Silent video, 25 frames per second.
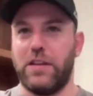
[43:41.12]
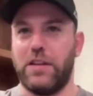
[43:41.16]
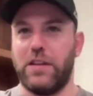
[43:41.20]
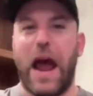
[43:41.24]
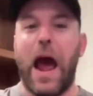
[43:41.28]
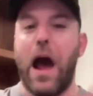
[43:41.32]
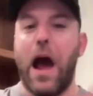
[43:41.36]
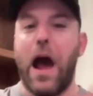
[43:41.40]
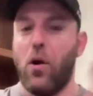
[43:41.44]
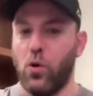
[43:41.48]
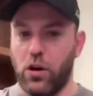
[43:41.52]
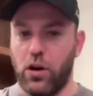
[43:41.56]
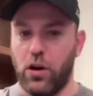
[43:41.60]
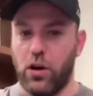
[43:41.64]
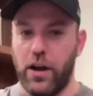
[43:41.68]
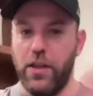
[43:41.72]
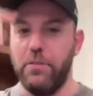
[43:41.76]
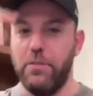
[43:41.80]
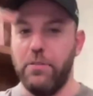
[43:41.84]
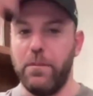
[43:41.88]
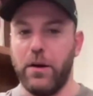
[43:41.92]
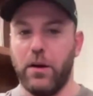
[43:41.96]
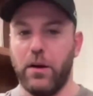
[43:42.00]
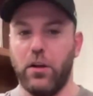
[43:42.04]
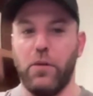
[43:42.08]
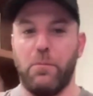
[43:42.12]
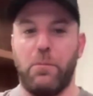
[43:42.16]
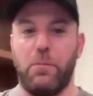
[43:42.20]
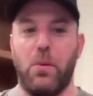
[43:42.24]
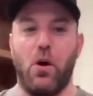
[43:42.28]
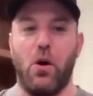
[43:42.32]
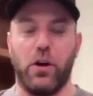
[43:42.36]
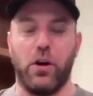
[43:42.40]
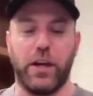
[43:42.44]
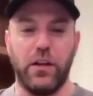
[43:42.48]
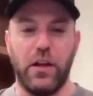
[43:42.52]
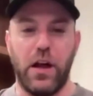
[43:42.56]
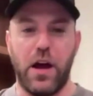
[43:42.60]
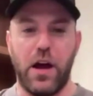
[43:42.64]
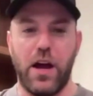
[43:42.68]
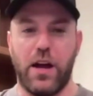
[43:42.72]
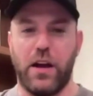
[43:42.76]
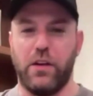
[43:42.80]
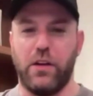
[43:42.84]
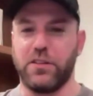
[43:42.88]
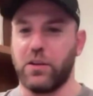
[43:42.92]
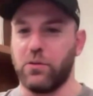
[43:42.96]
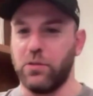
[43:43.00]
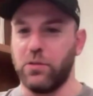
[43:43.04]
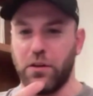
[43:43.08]
tower in the middle of the parking lot.
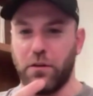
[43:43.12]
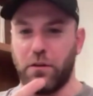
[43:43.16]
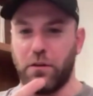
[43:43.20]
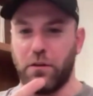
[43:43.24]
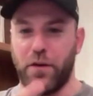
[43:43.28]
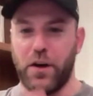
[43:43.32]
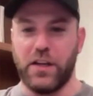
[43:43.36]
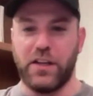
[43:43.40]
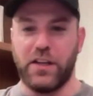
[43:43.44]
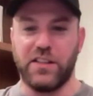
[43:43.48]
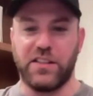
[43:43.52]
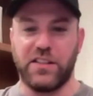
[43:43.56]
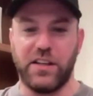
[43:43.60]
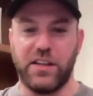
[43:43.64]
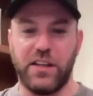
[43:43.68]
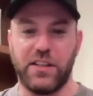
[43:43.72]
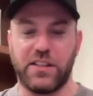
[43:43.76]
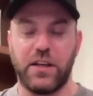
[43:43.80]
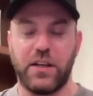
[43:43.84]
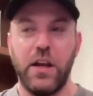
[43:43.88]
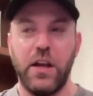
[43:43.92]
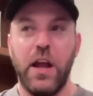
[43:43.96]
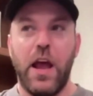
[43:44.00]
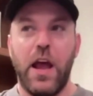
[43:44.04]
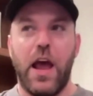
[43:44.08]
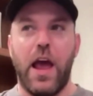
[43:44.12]
And I was like, what the fuck is this?